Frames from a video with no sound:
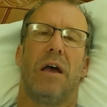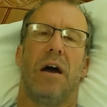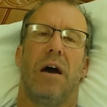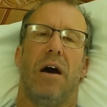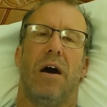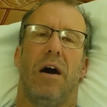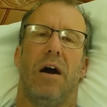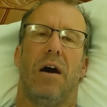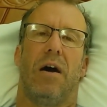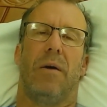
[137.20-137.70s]

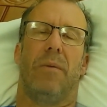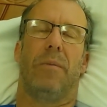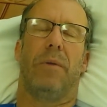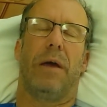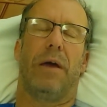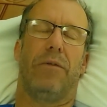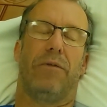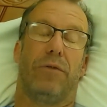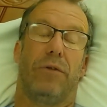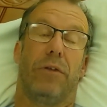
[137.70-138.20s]

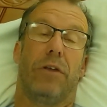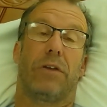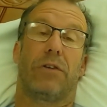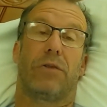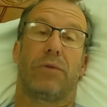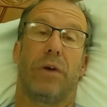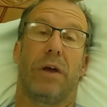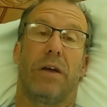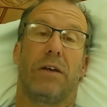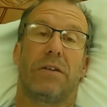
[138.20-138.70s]
And for
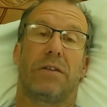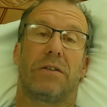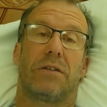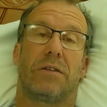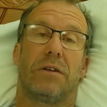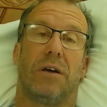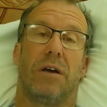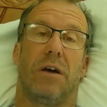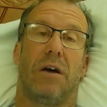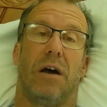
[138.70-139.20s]
this race,
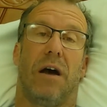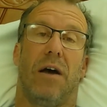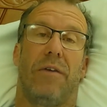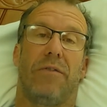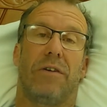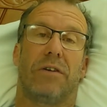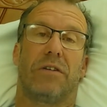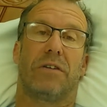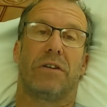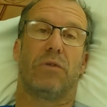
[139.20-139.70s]

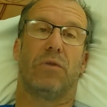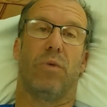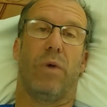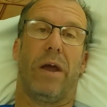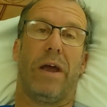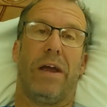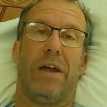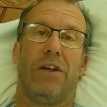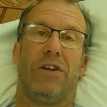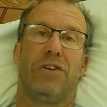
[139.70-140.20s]
obviously
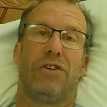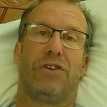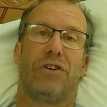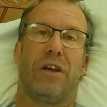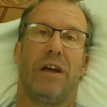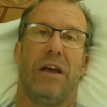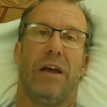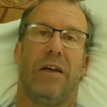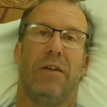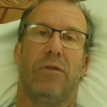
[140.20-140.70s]
range
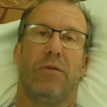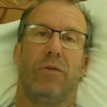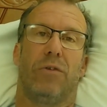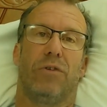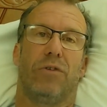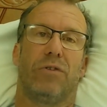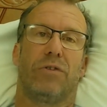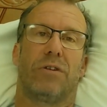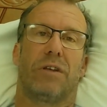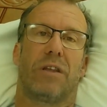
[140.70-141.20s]
and
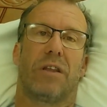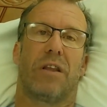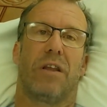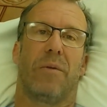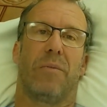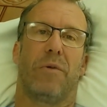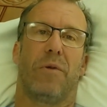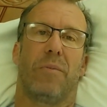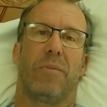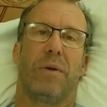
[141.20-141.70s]
reducing the
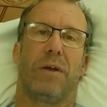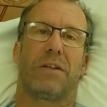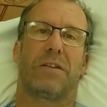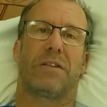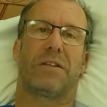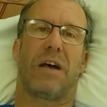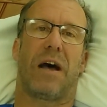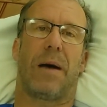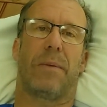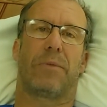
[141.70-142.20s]
number of pit
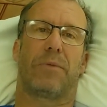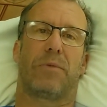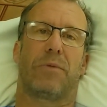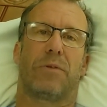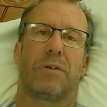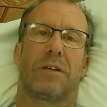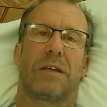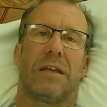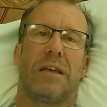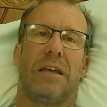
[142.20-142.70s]
stops
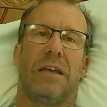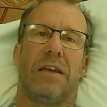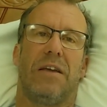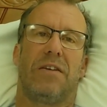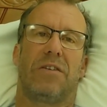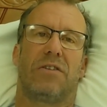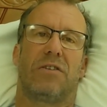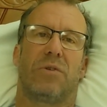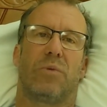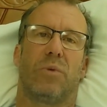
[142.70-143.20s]
was key,
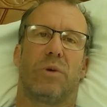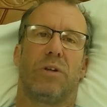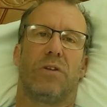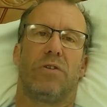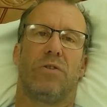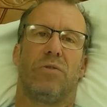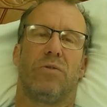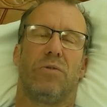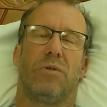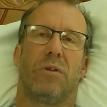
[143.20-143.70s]
so we
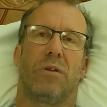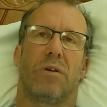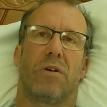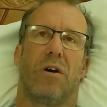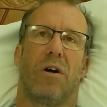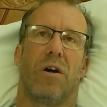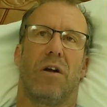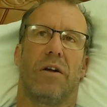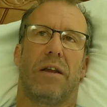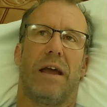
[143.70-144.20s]
tuned the
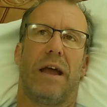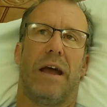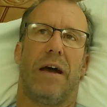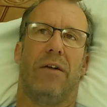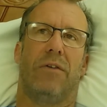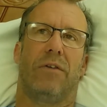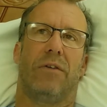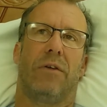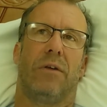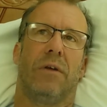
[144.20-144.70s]
car
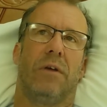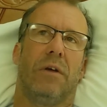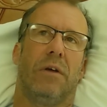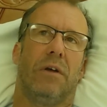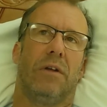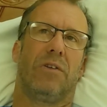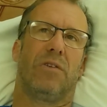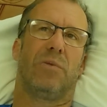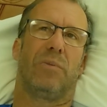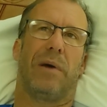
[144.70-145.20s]
down
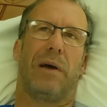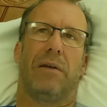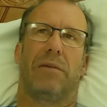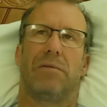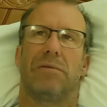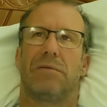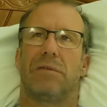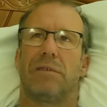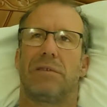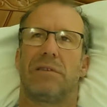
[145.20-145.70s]
to
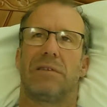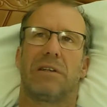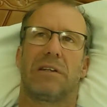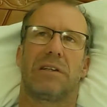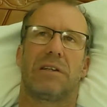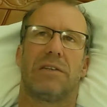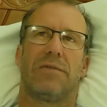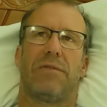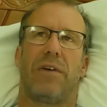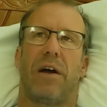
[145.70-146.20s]
about
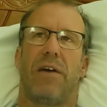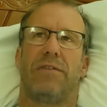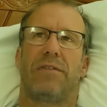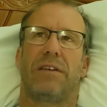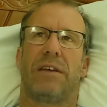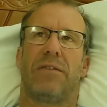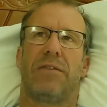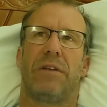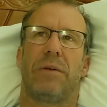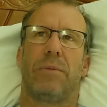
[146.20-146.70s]

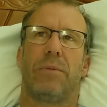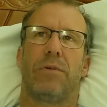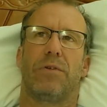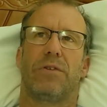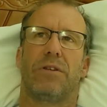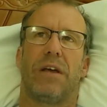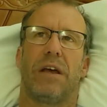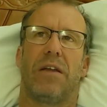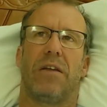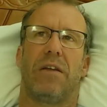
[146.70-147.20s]

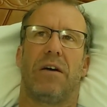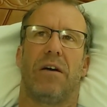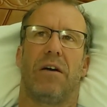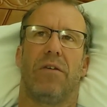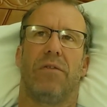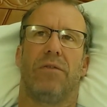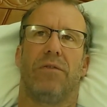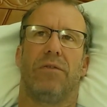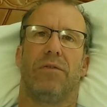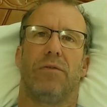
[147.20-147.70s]
65-70%
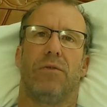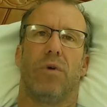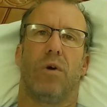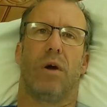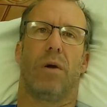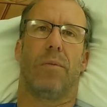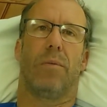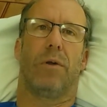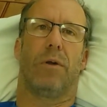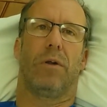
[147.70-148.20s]
of
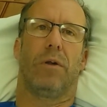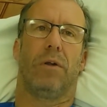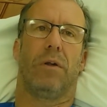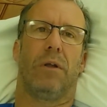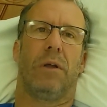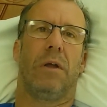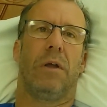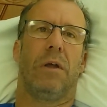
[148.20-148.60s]
normal.